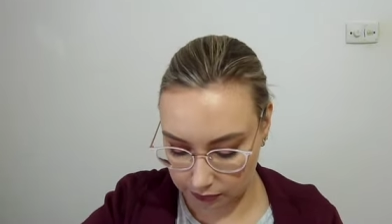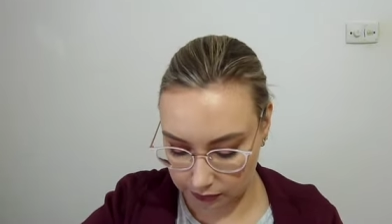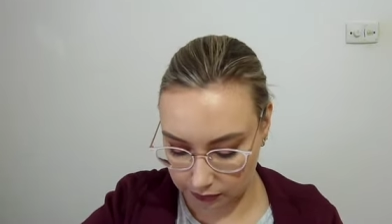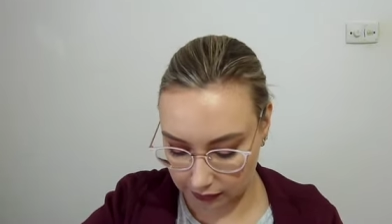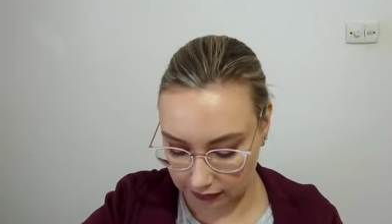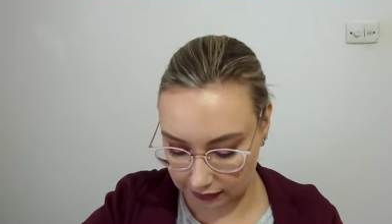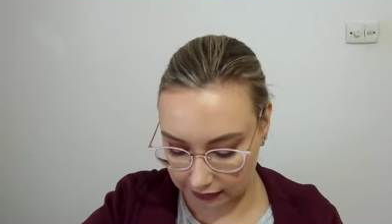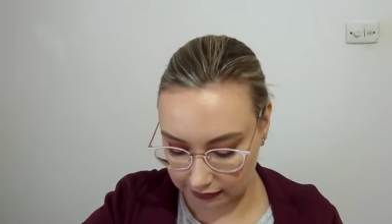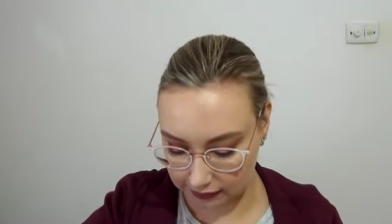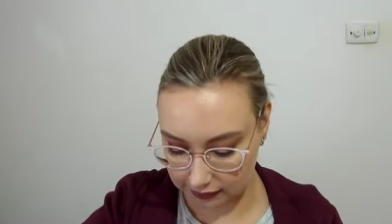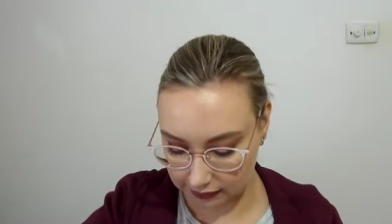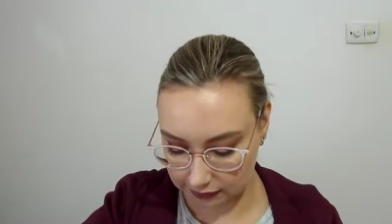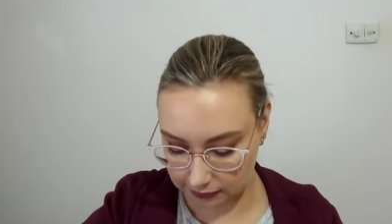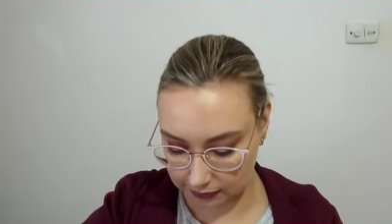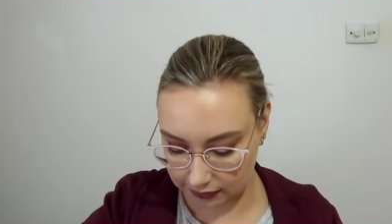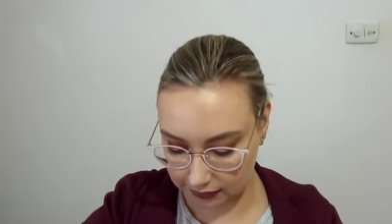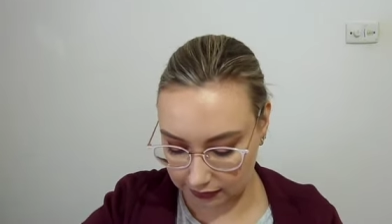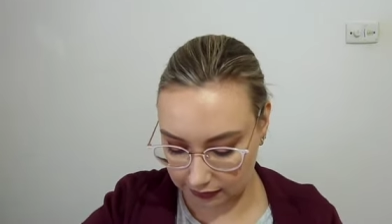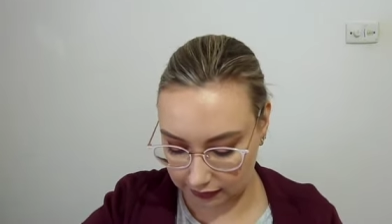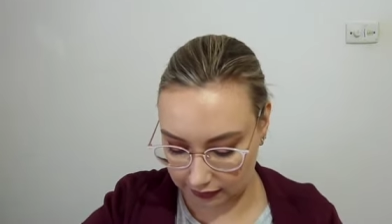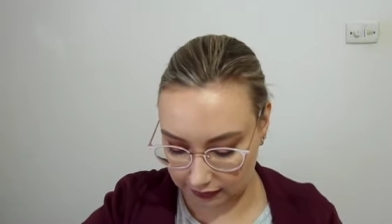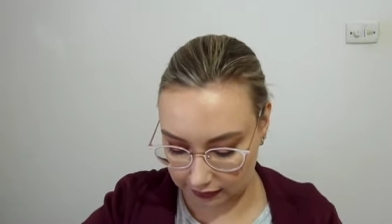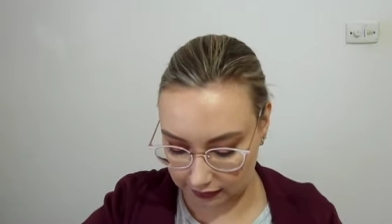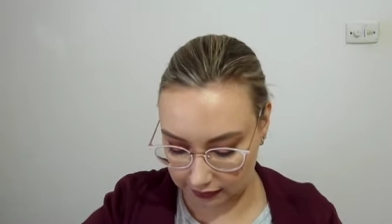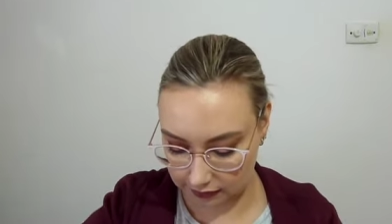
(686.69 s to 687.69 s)
So like this one
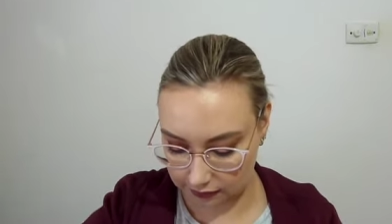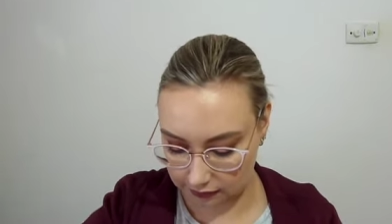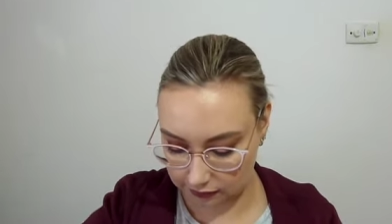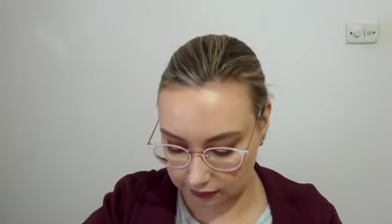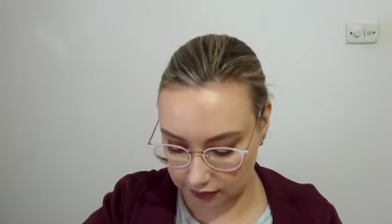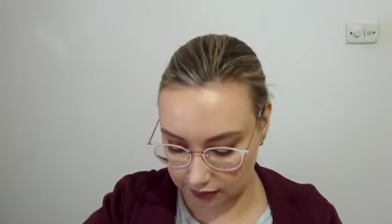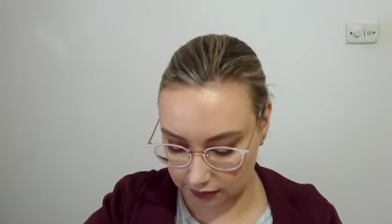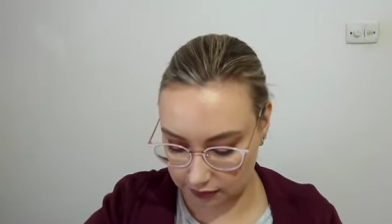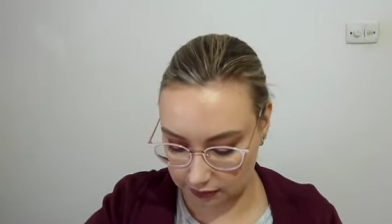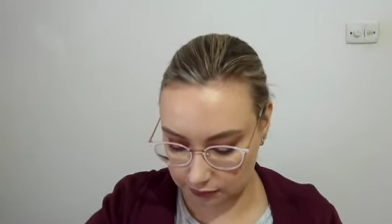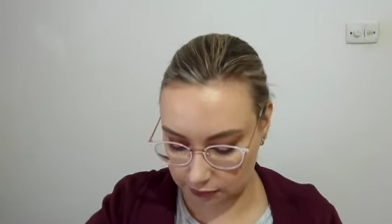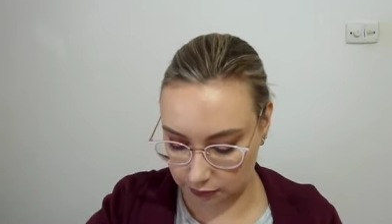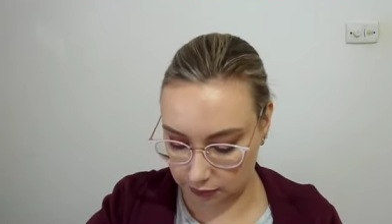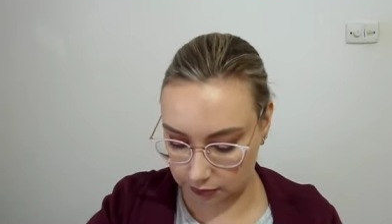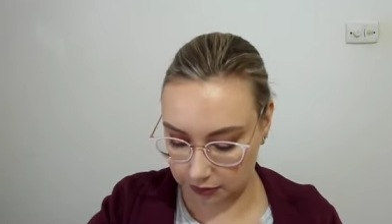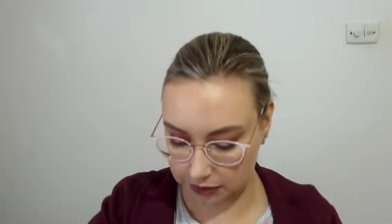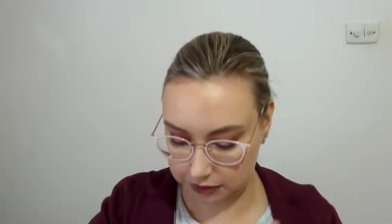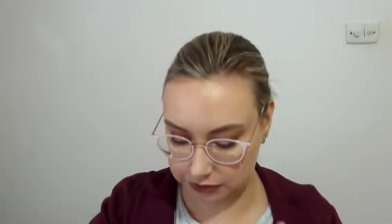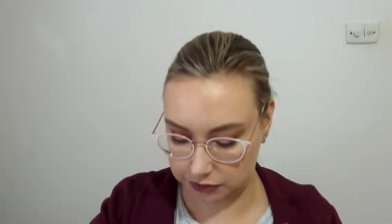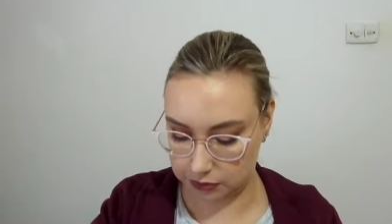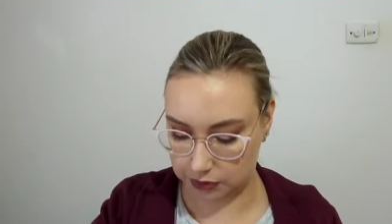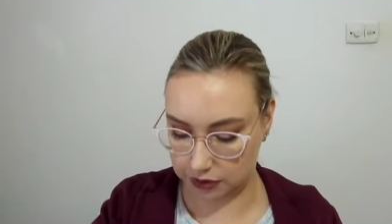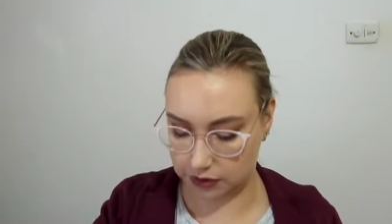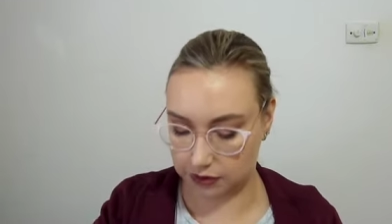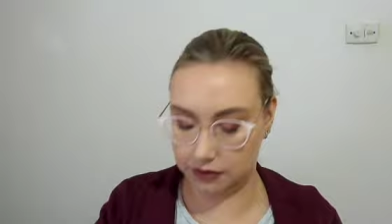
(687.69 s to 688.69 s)
here is very
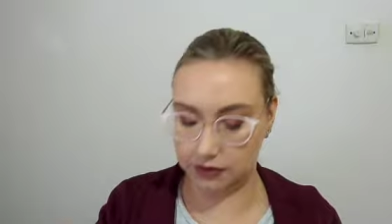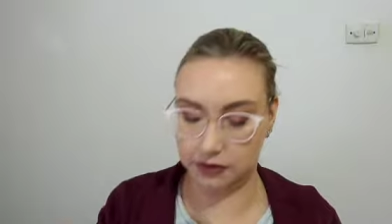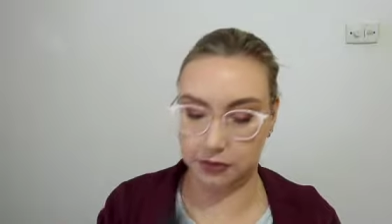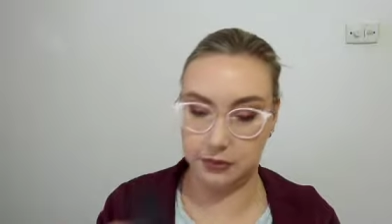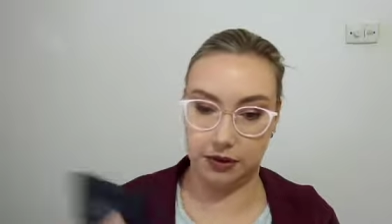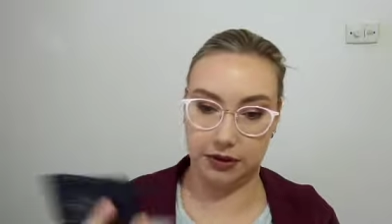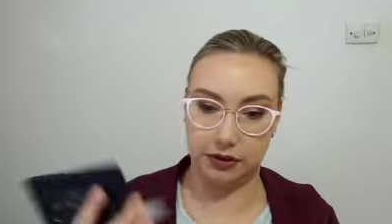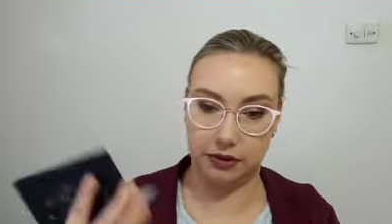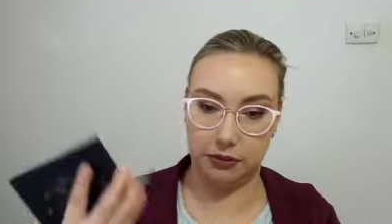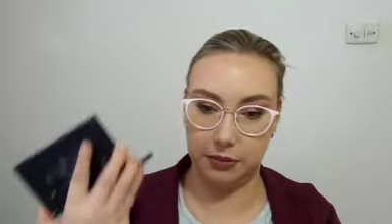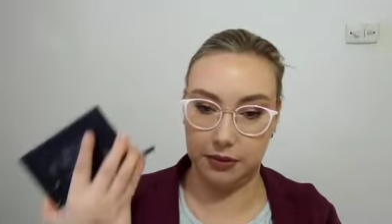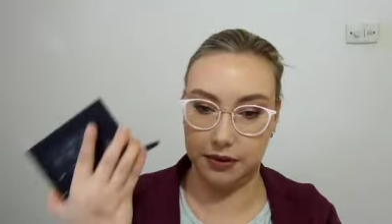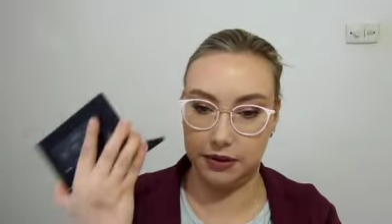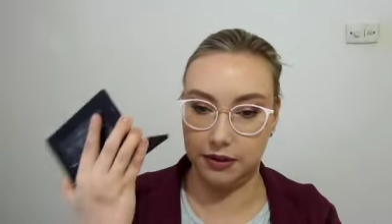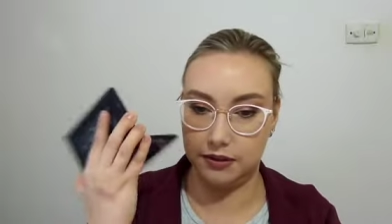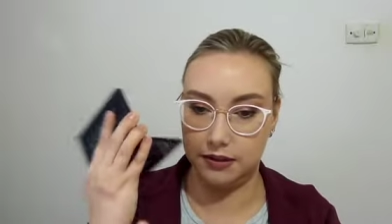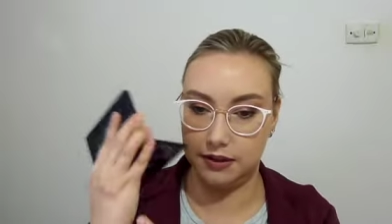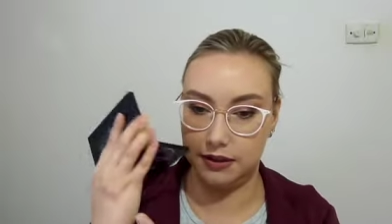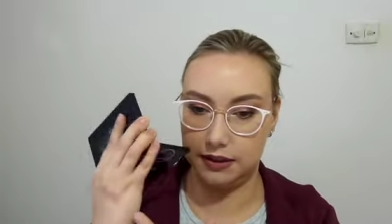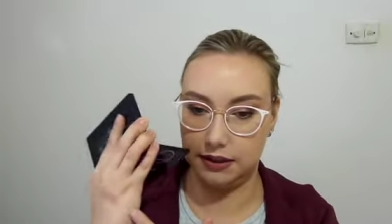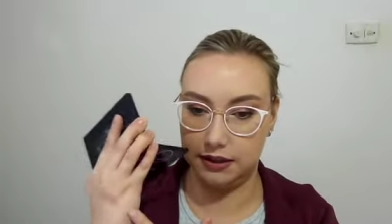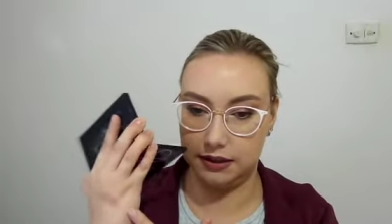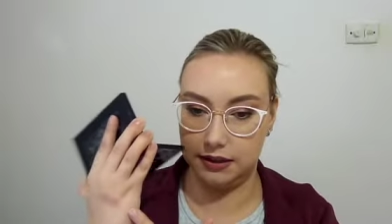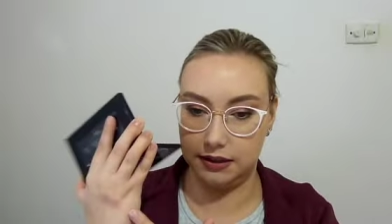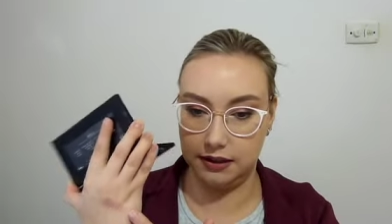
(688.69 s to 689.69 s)
much one of those ones where you
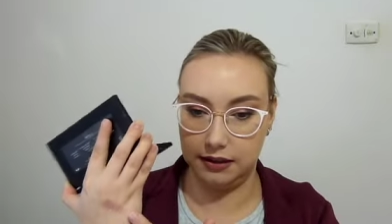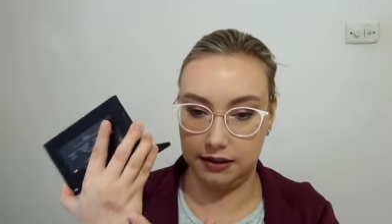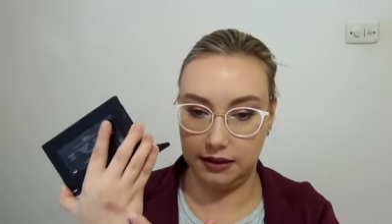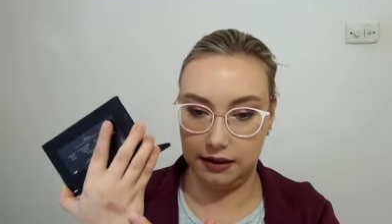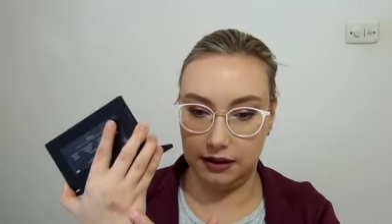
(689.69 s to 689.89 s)
need